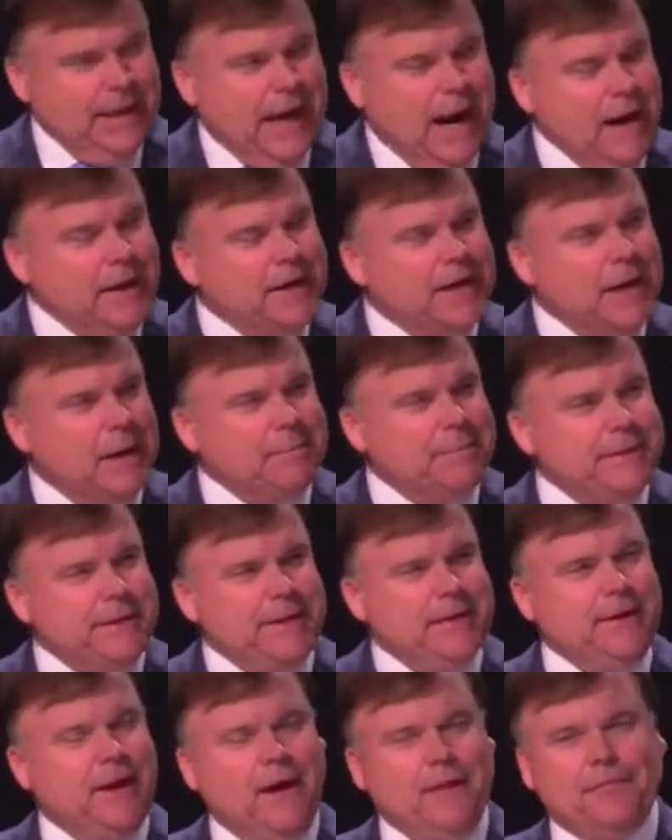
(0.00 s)
Our company
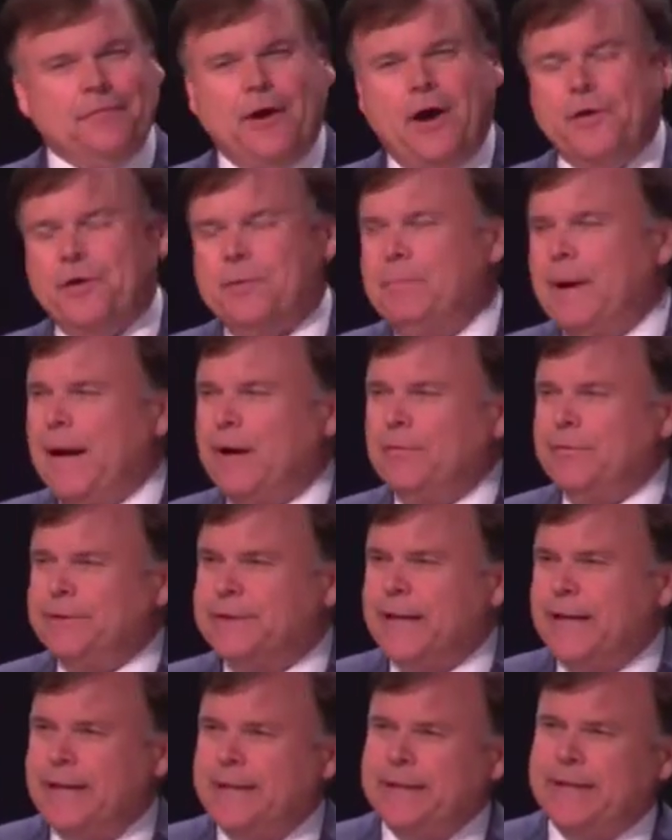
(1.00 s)
had not thought about
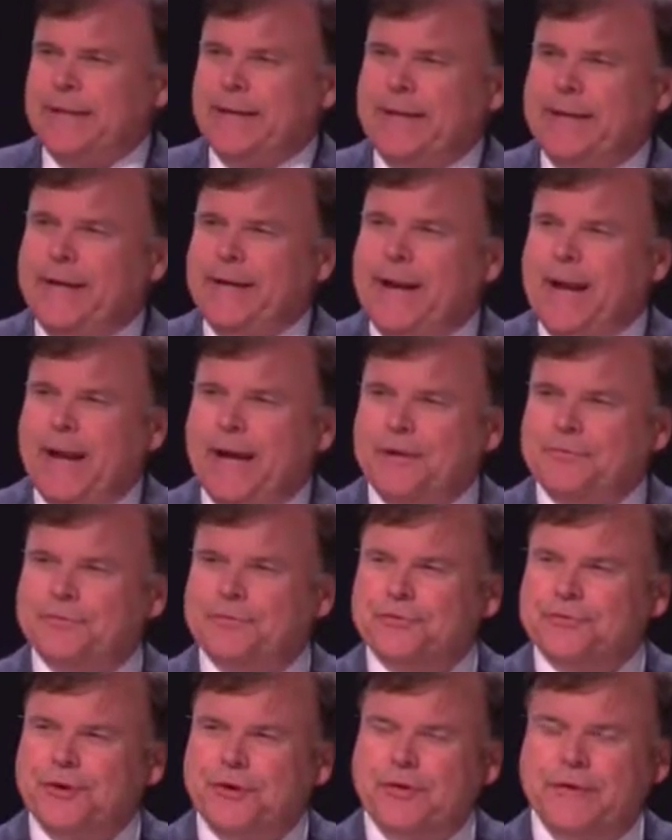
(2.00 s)
retaining an in house
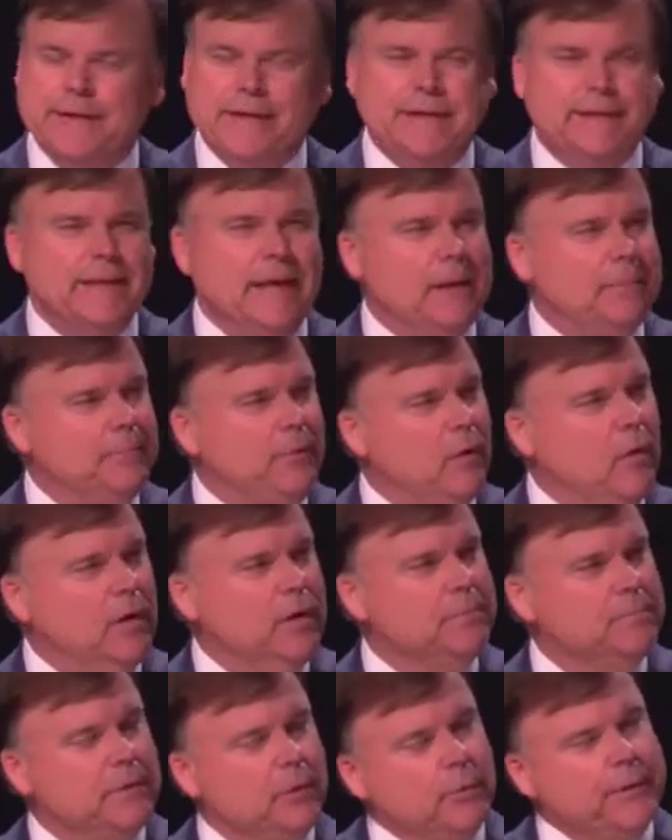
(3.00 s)
attorney at that
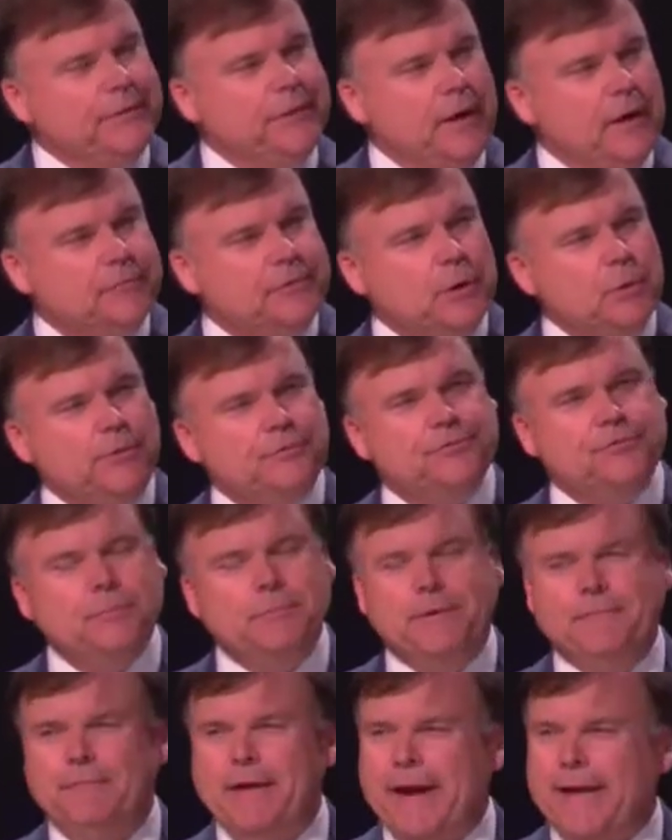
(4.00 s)
point, but we thought there were some
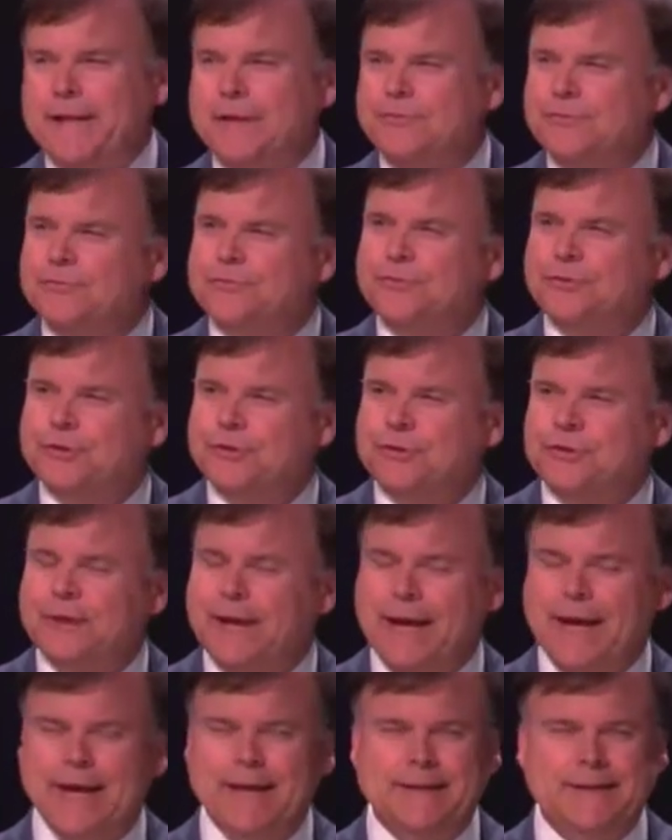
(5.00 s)
advantages to
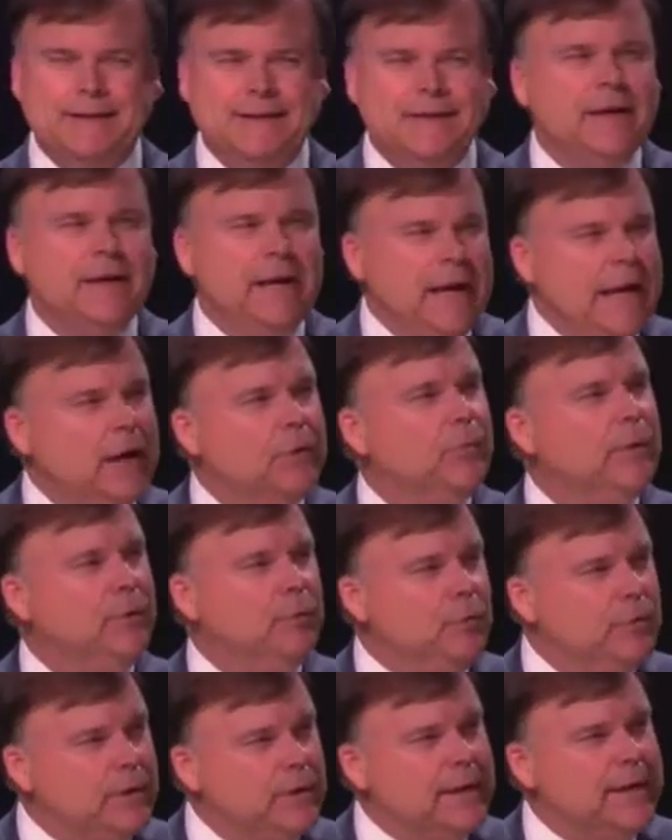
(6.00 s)
that, and we
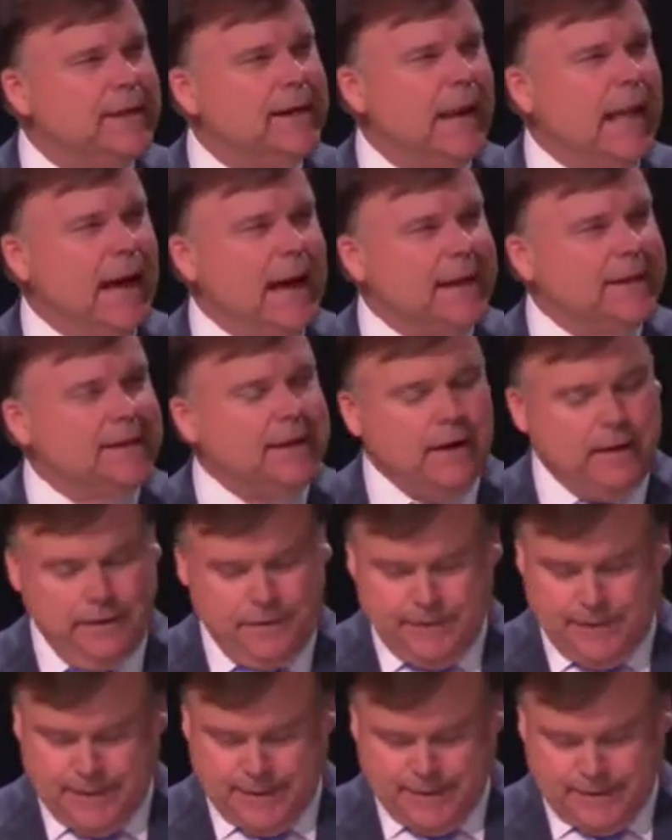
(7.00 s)
really liked our
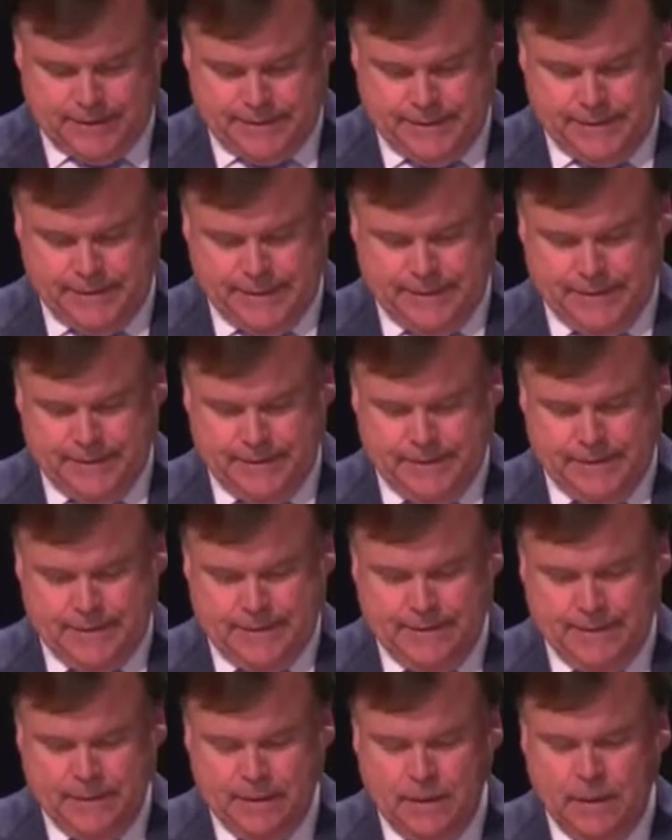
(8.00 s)
inductee.
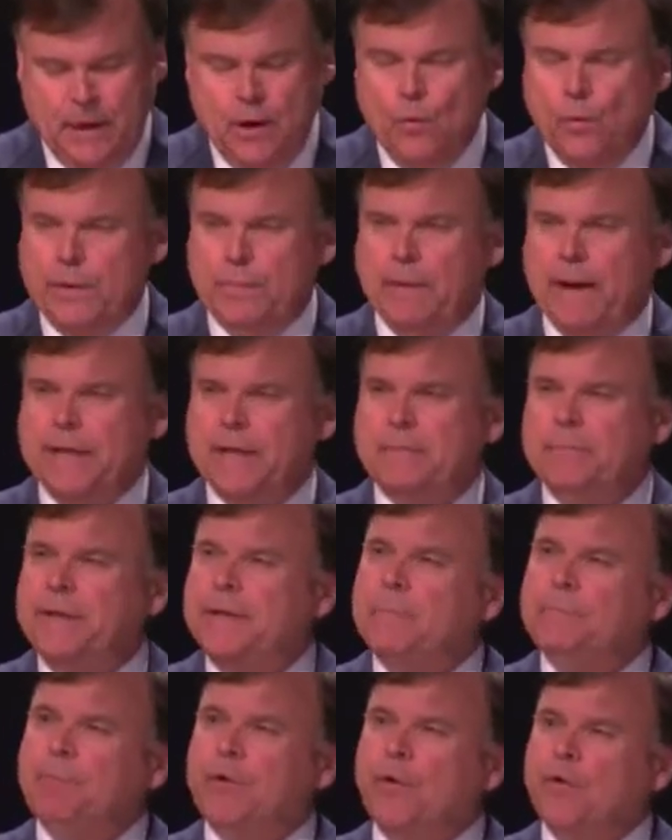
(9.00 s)
We made him an
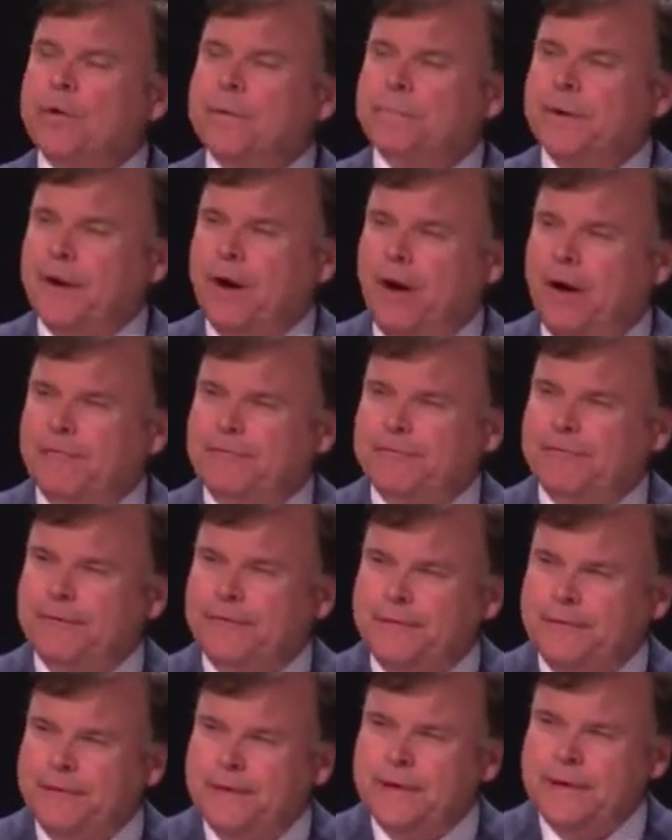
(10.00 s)
employment offer,
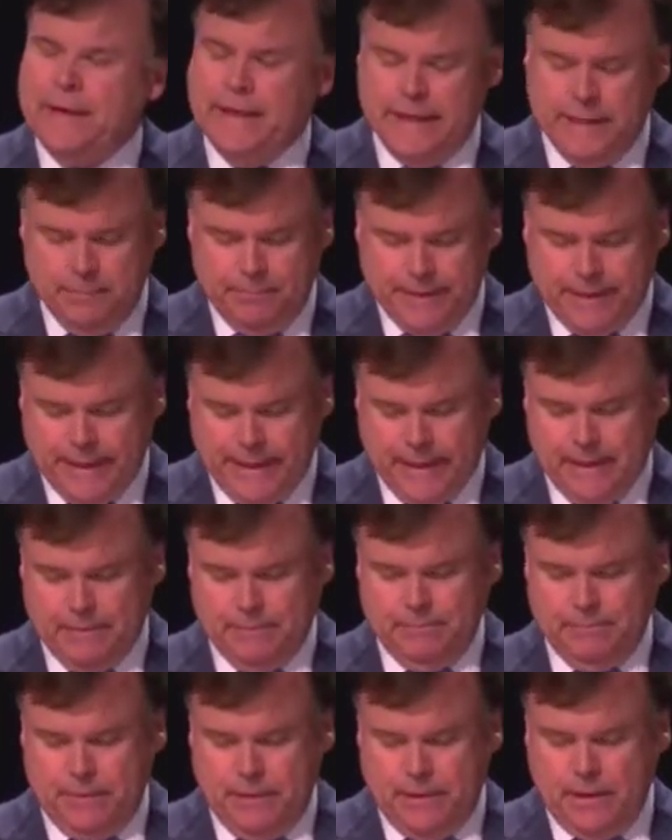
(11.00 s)
and he
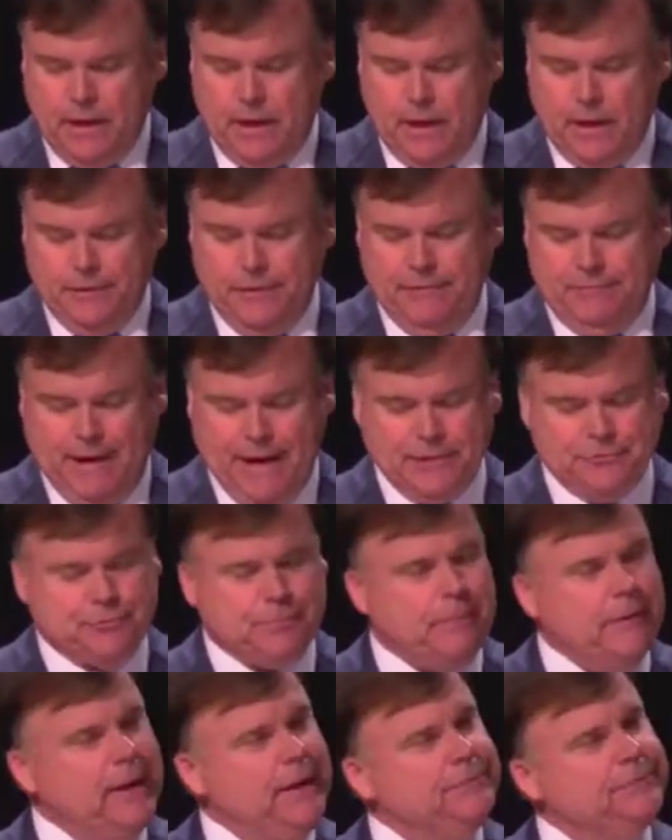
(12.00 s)
became uh, the vice
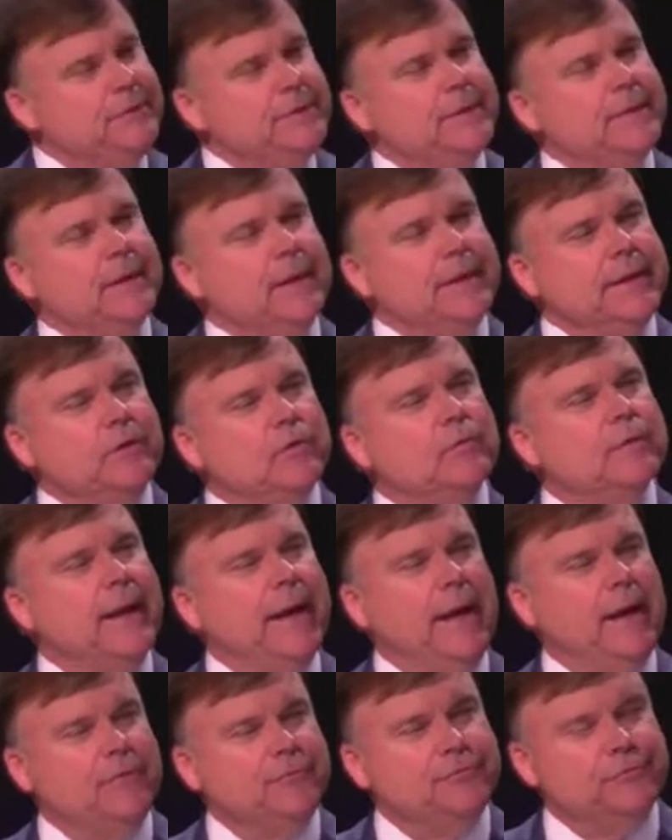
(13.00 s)
president and legal
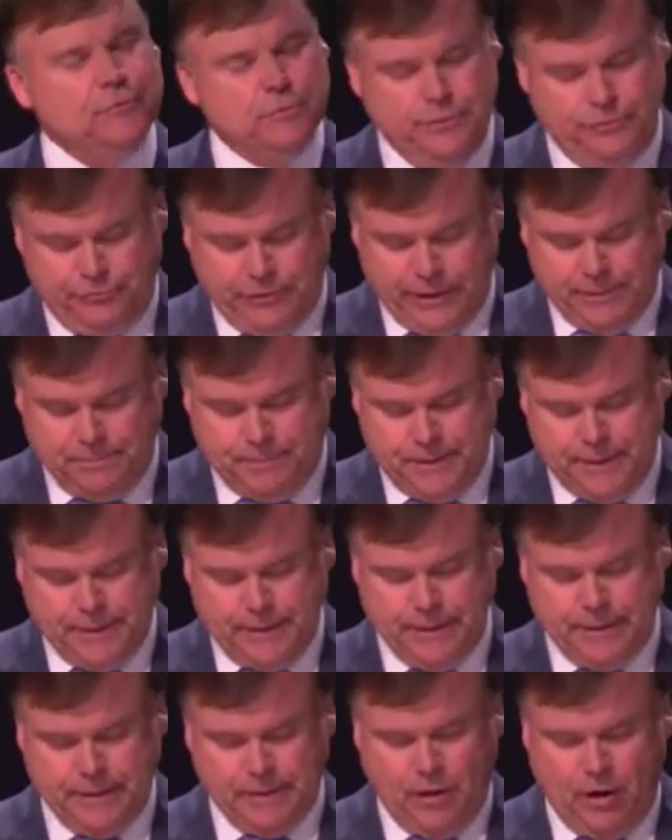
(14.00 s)
counsel at J.P.
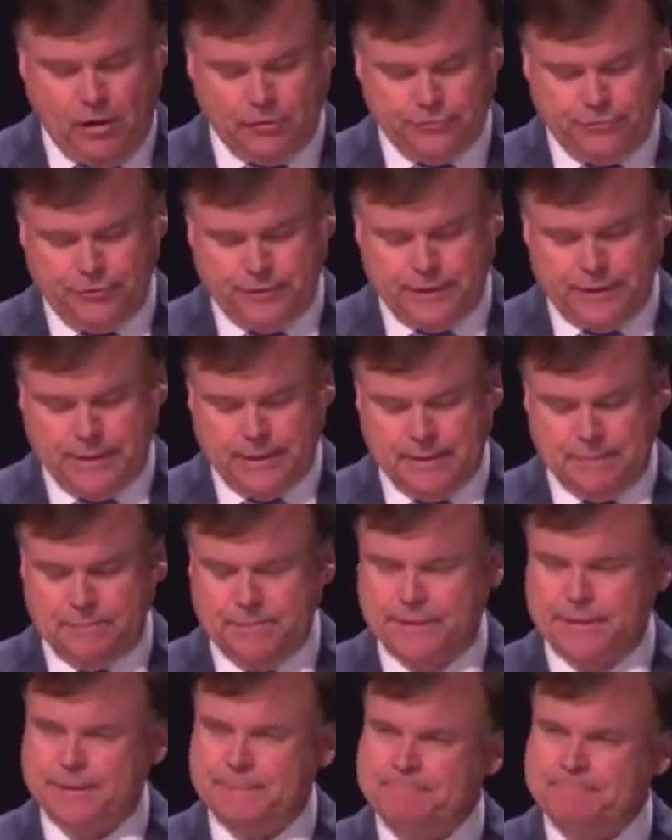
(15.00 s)
King Auction Company